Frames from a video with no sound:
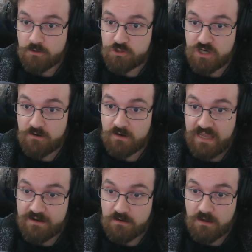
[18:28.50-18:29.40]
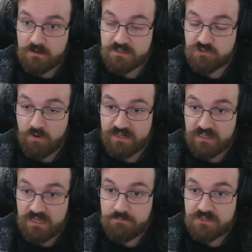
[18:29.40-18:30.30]
general catalog is quite
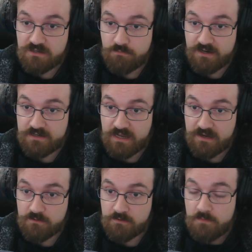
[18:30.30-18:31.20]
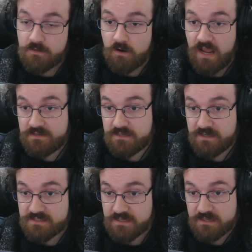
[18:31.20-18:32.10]
limited right now. Their
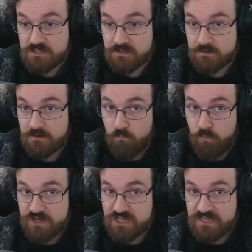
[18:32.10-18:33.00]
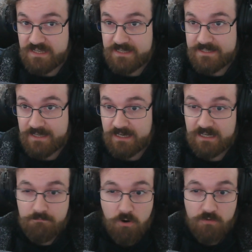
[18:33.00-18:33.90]
hentai section, which is a
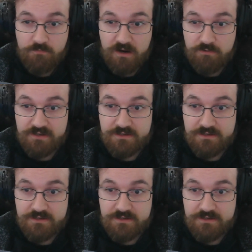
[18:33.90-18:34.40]
little more varied,